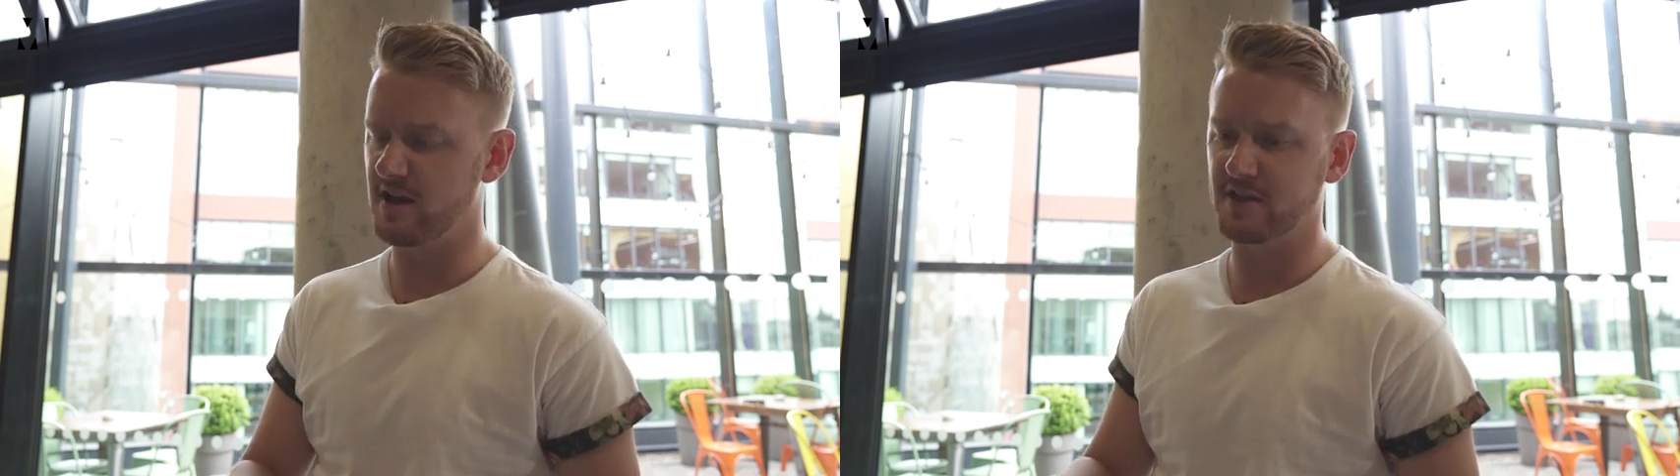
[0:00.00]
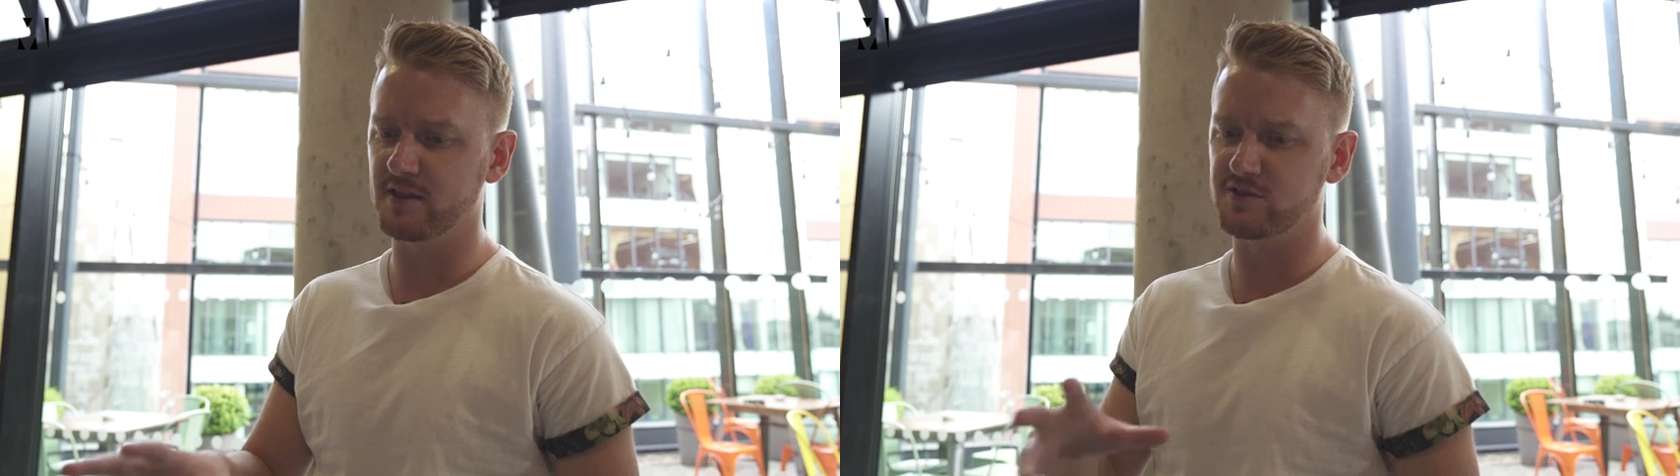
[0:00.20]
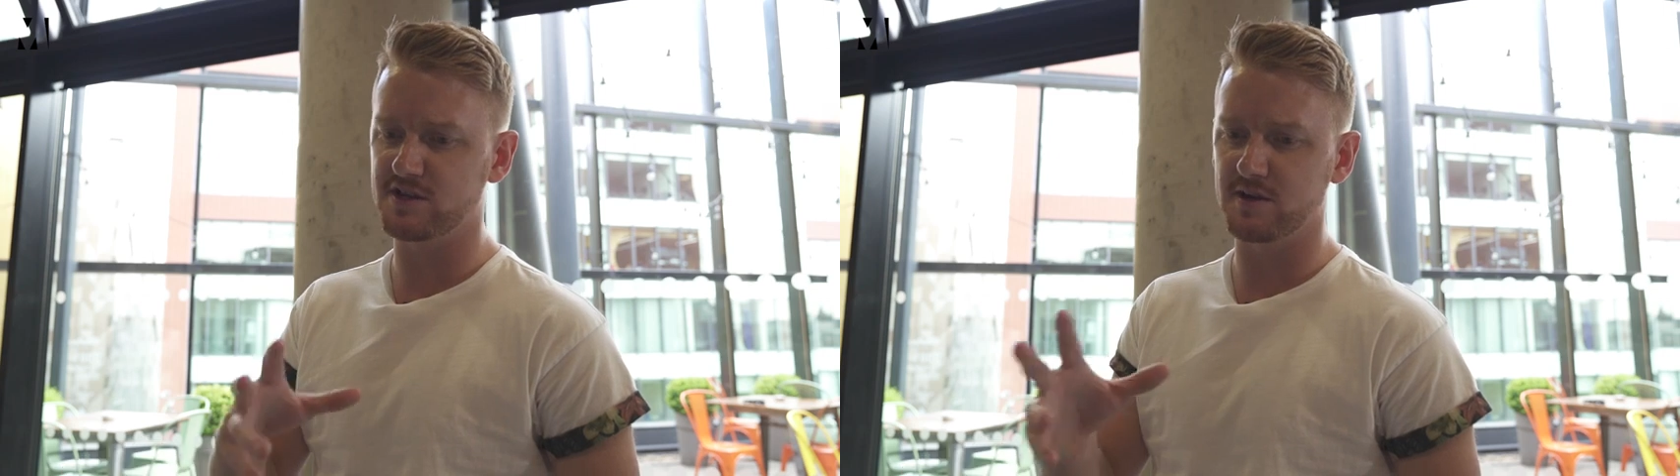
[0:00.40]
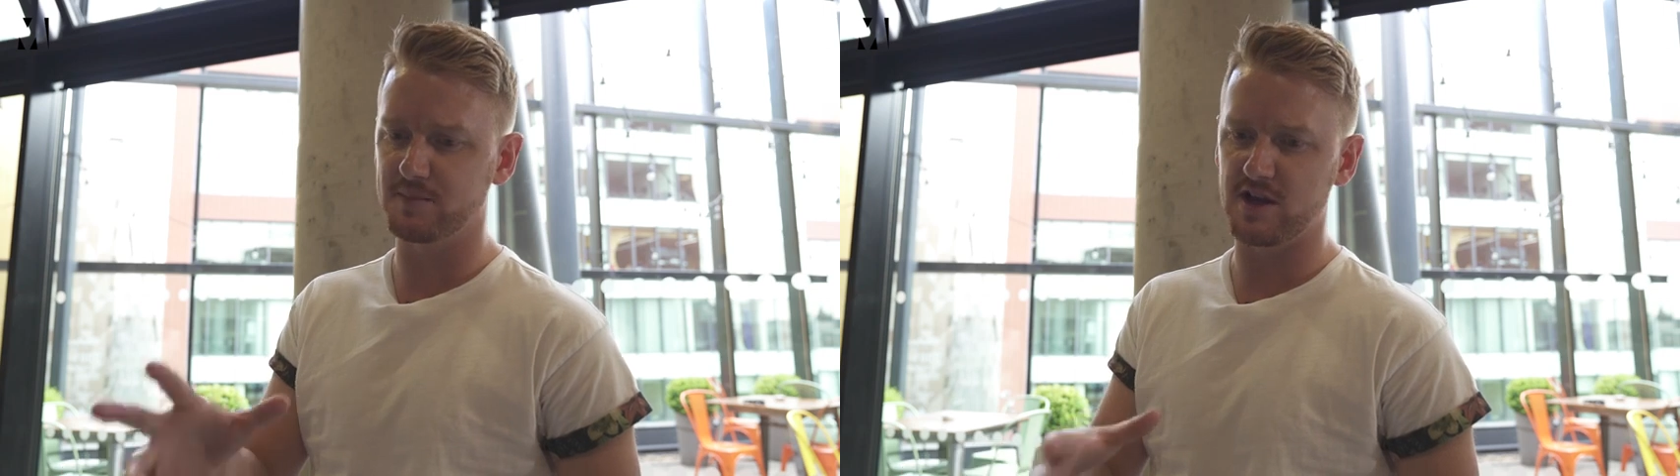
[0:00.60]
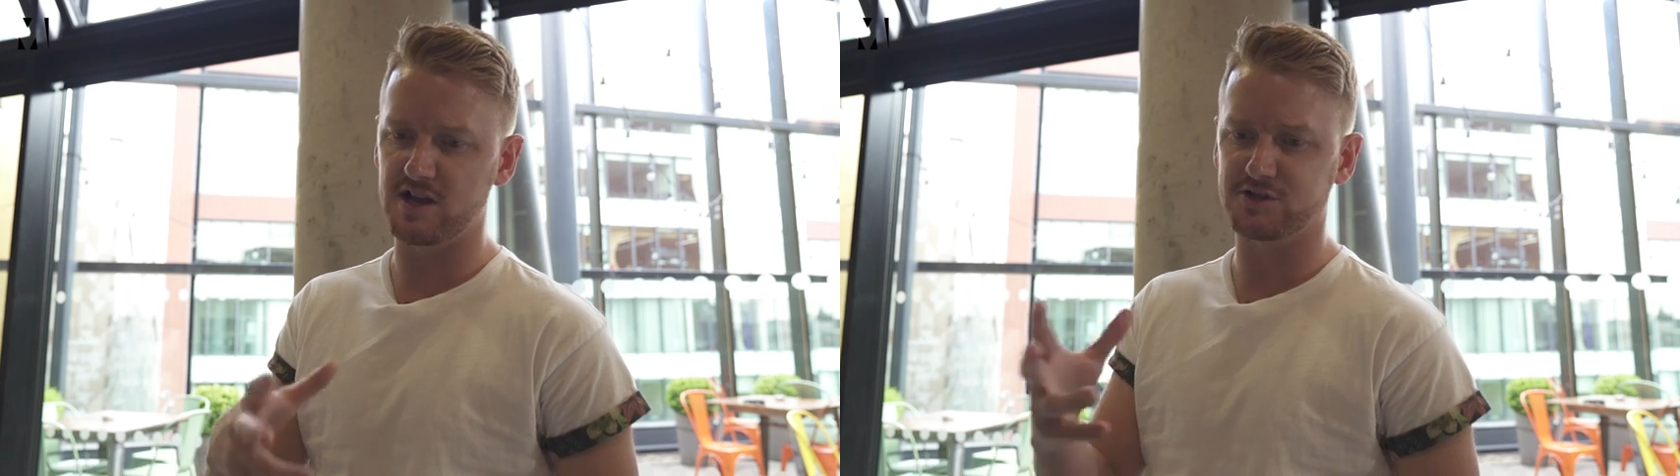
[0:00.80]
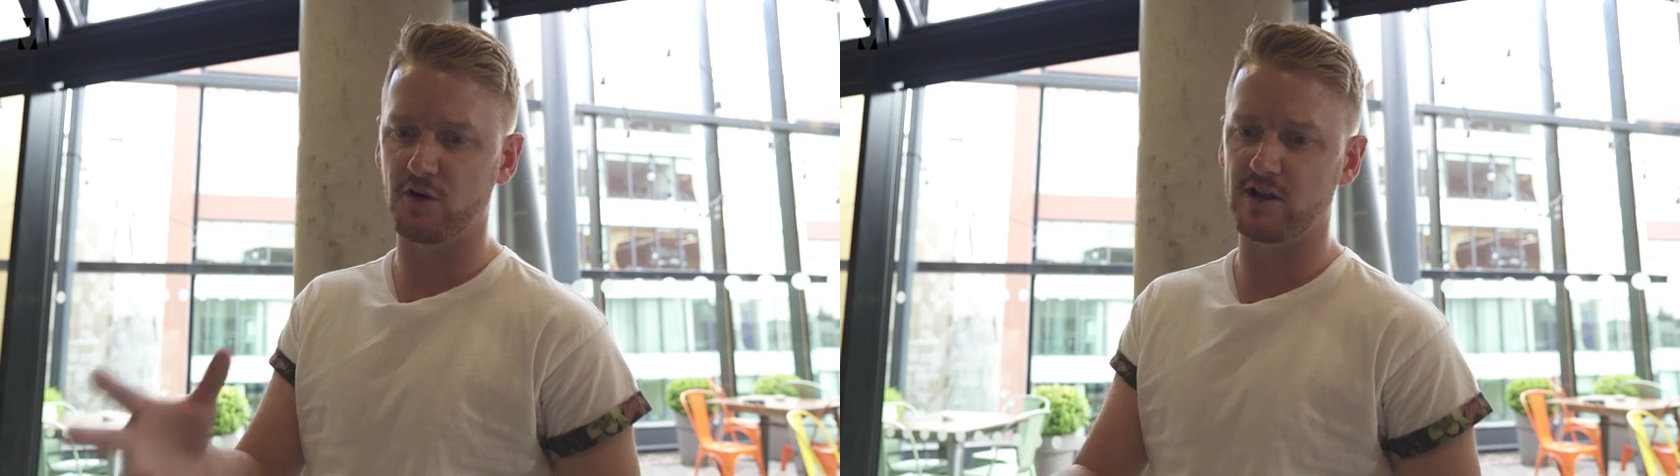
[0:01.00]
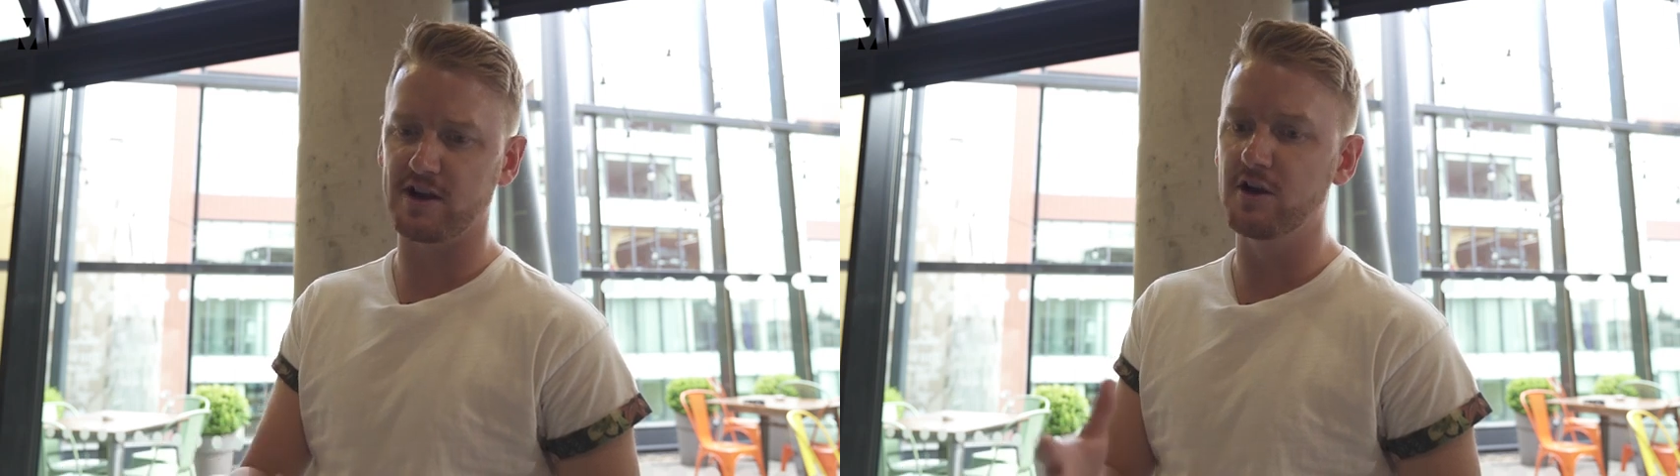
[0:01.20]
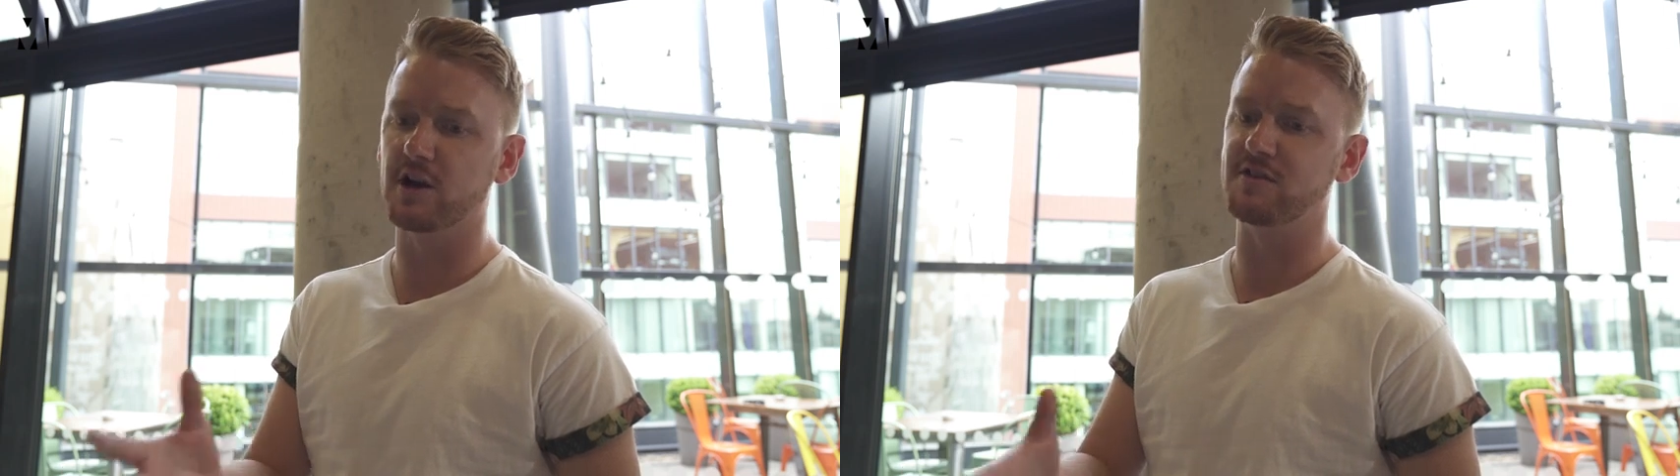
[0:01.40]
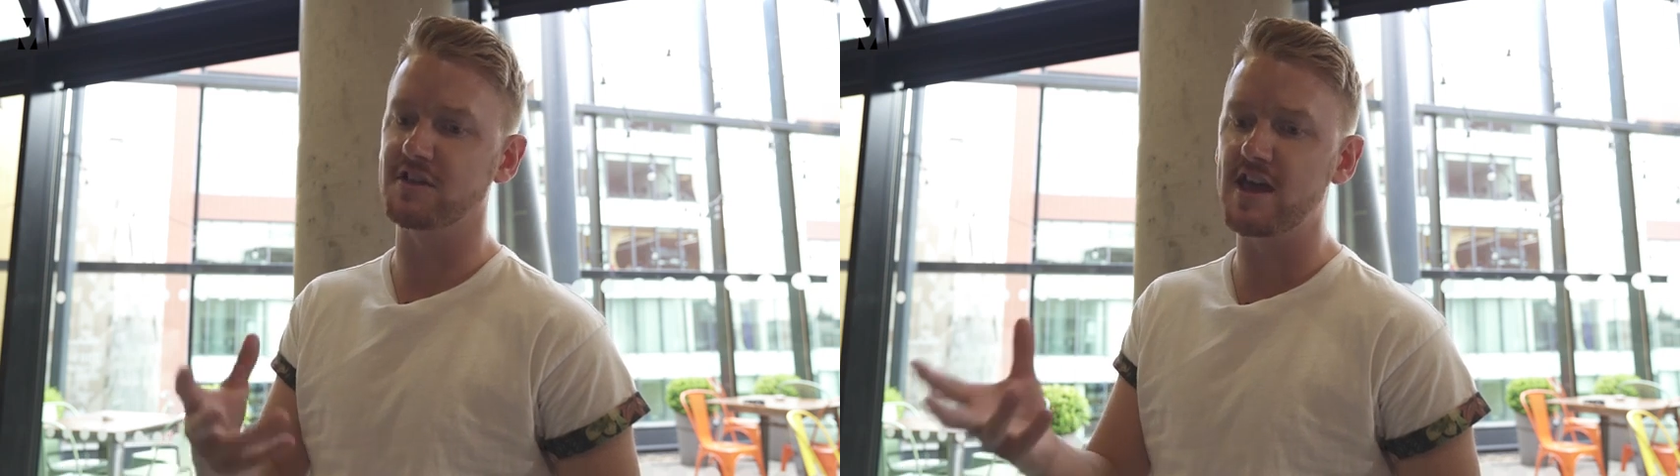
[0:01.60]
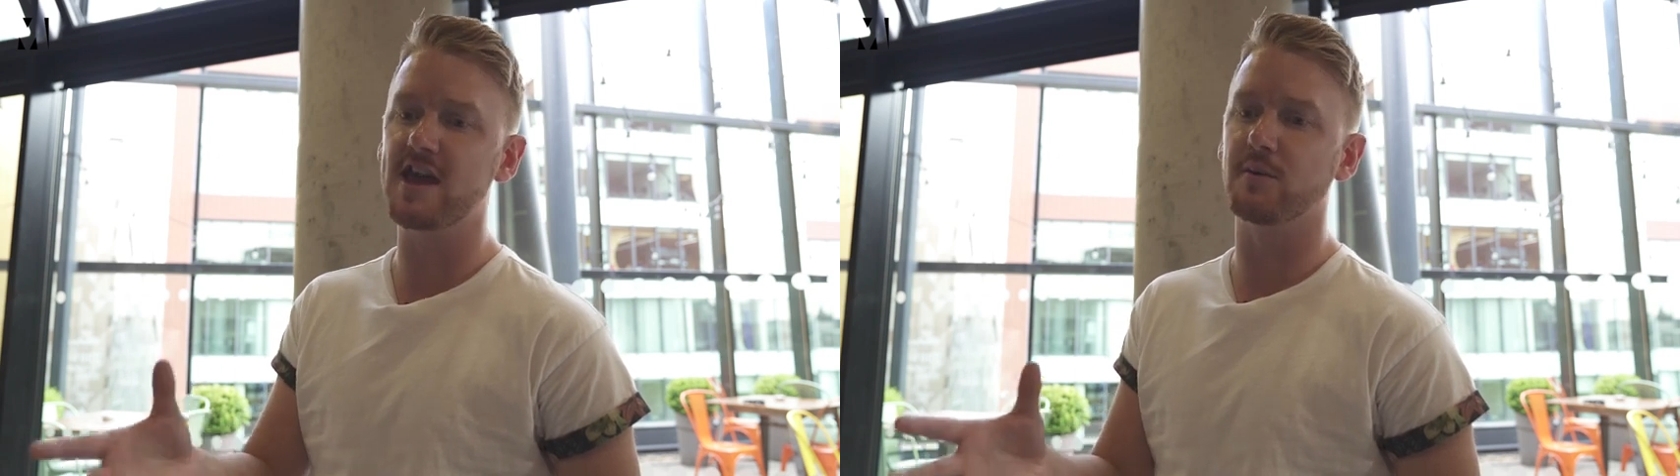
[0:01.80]
I think there was a, a storyline earlier in
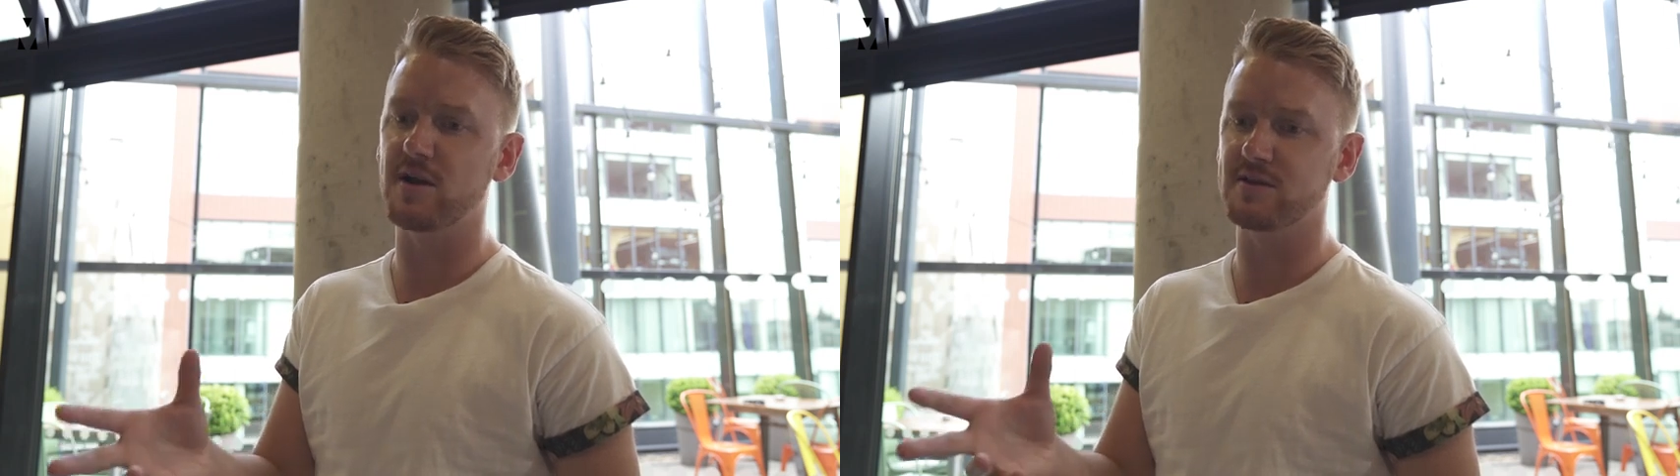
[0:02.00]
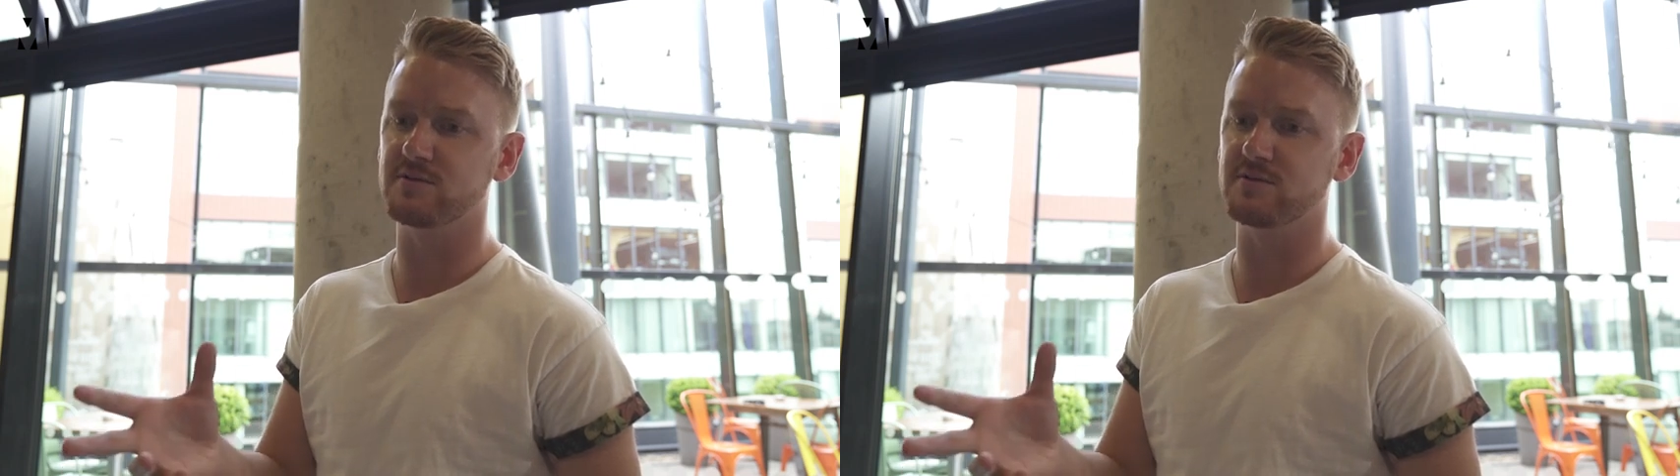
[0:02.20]
the year when